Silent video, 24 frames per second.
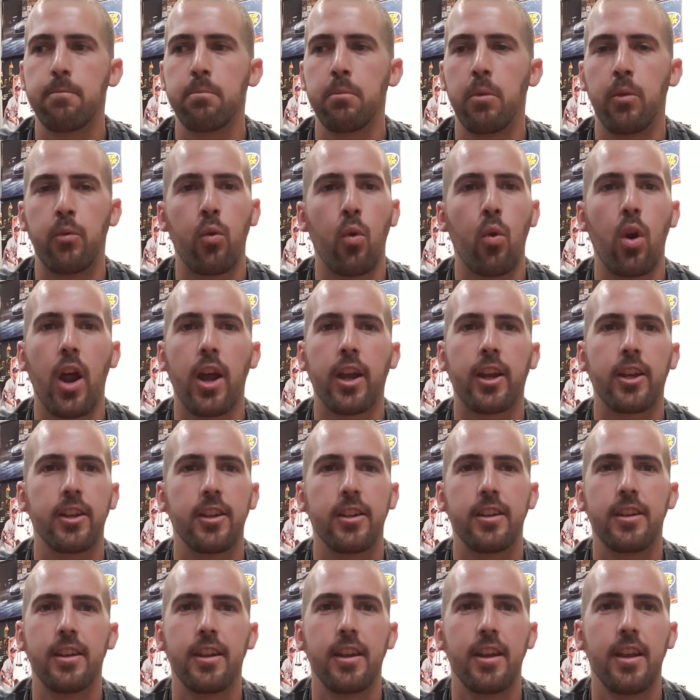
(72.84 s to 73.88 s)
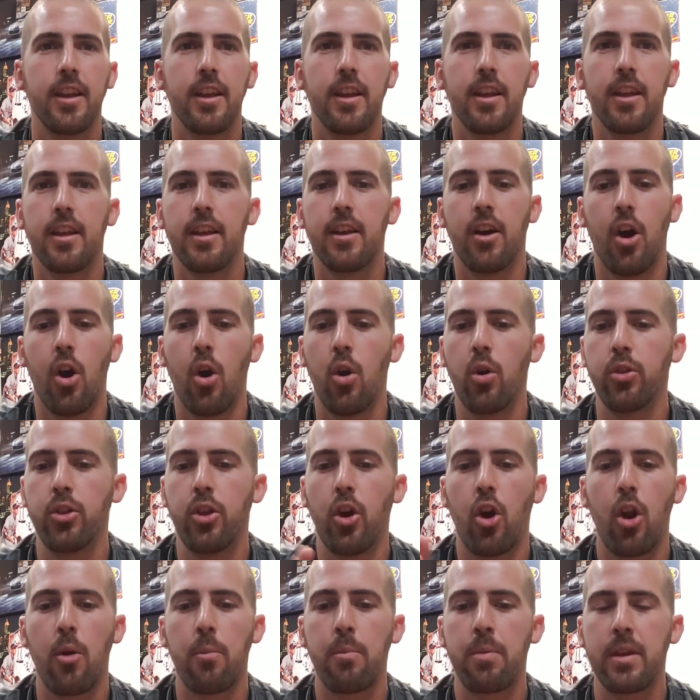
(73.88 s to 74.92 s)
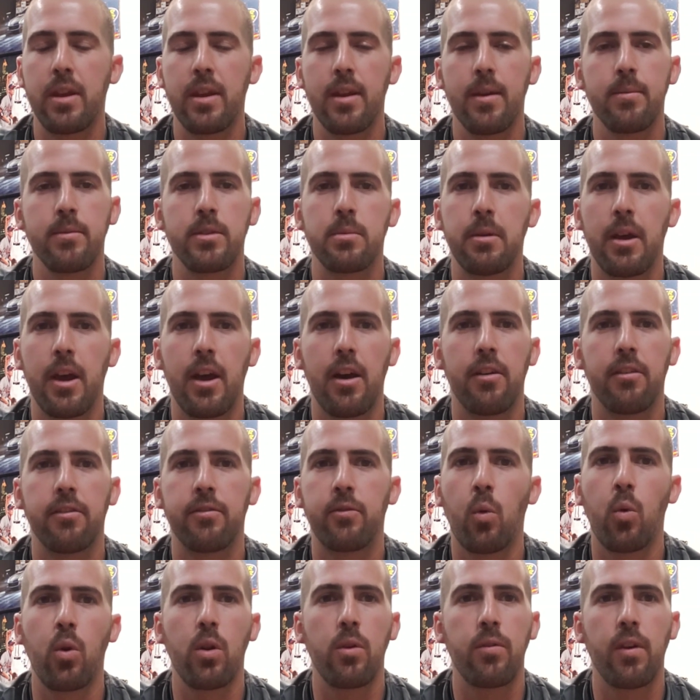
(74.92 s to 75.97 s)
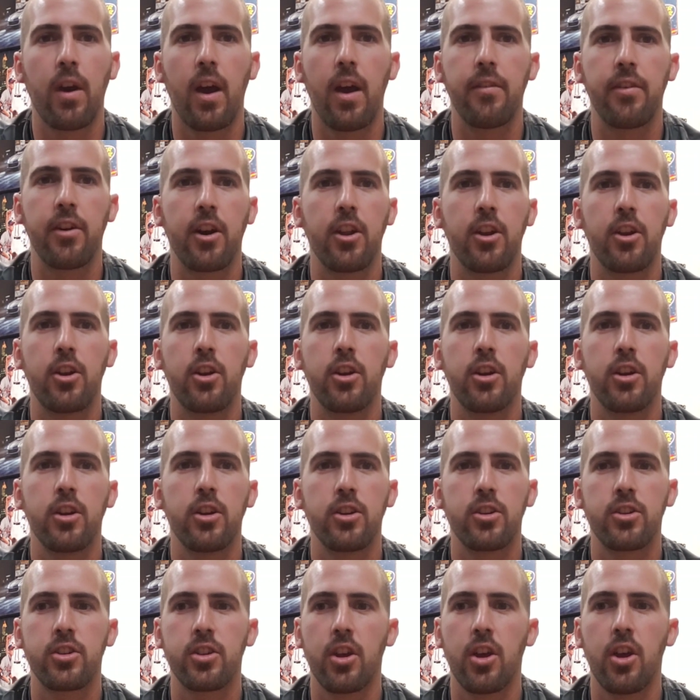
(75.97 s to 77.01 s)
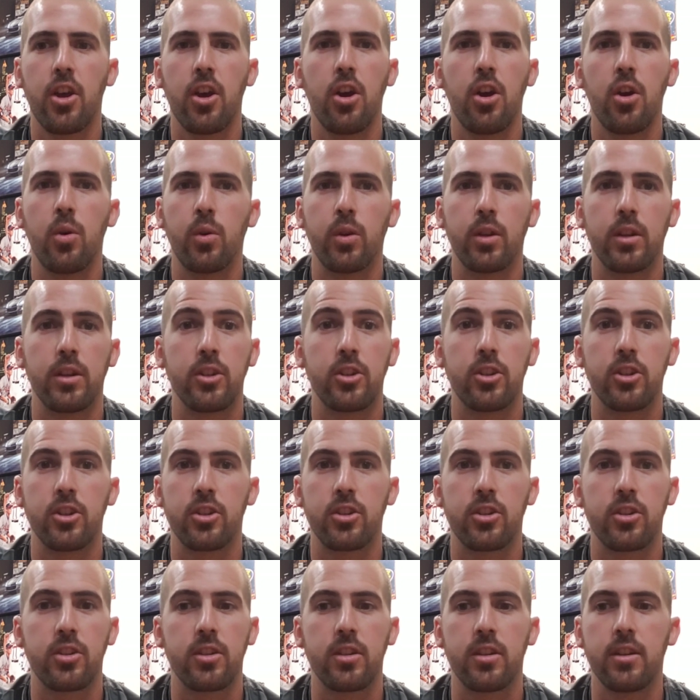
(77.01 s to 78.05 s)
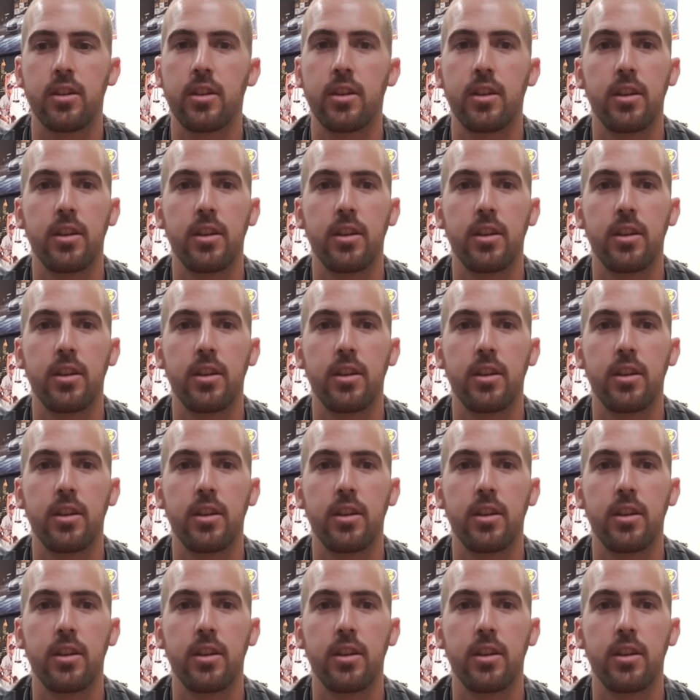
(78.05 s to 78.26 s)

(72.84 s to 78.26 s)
before I could hold the RPMs about 4,500 or so and just